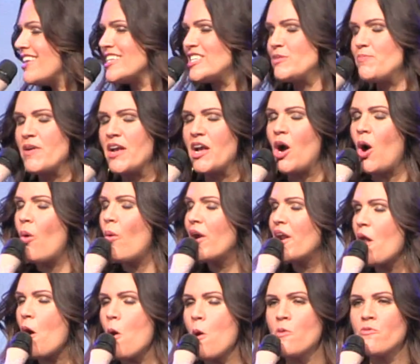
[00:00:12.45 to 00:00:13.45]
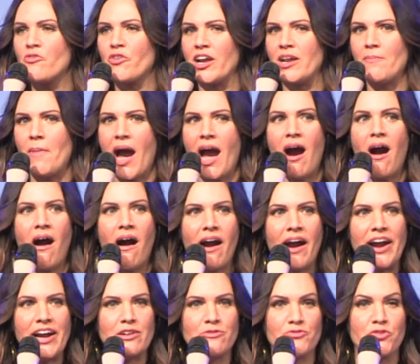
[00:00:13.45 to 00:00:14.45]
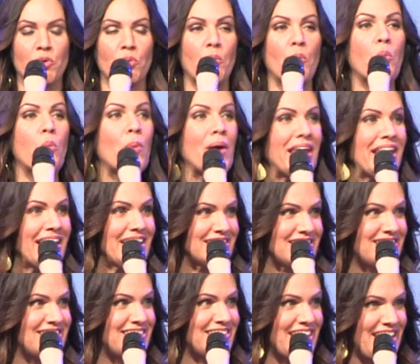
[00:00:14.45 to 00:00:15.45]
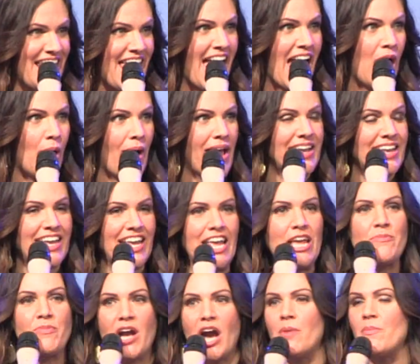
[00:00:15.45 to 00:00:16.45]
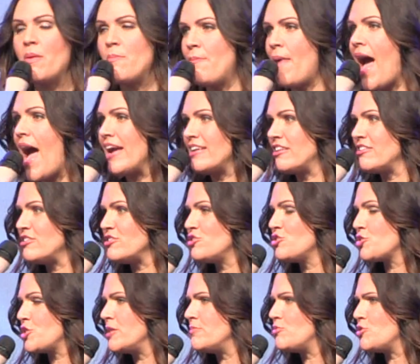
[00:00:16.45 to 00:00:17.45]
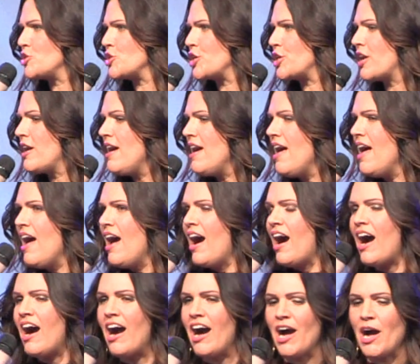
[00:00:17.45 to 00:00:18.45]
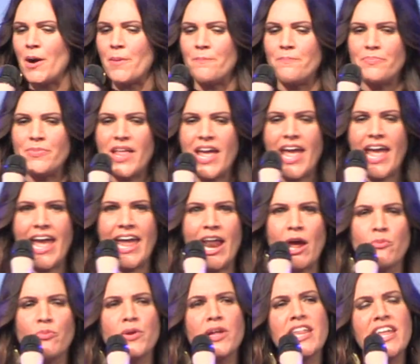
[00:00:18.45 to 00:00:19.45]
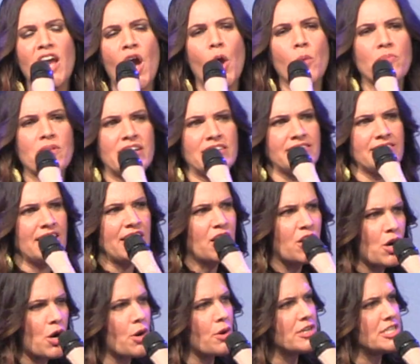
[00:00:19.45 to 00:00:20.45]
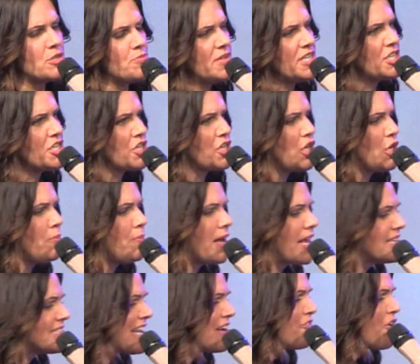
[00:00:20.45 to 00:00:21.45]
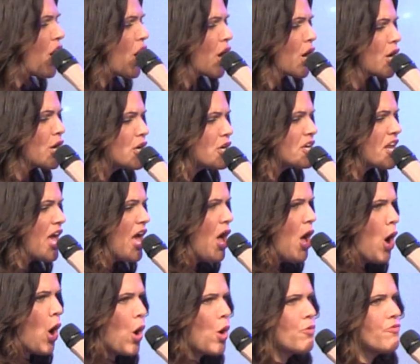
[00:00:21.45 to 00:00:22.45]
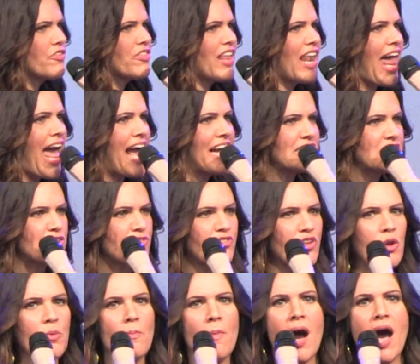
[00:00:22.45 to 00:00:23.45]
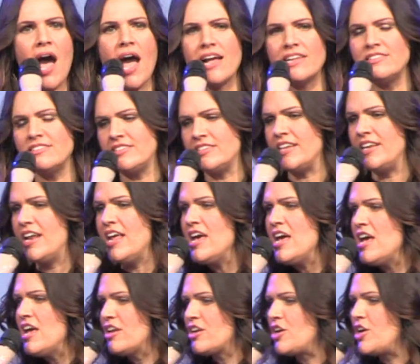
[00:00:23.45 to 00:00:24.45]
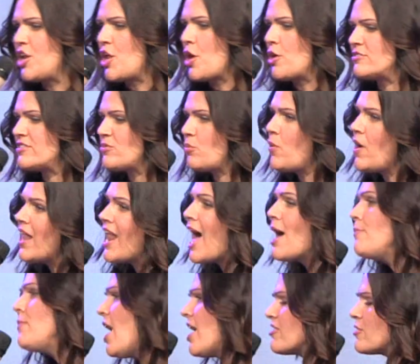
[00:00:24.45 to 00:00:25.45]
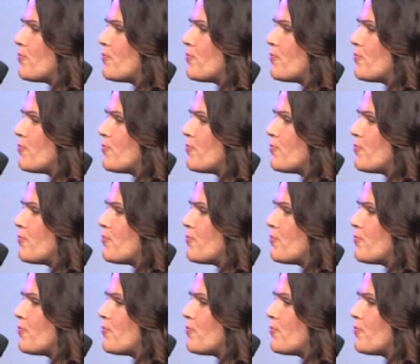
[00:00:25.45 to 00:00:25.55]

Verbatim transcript: it's been going over in my heart for weeks now. I keep coming back to the scripture. Um, and I really hope that it's an encouragement to you because I've heard over the last few months, and you know, so, well, I'm not the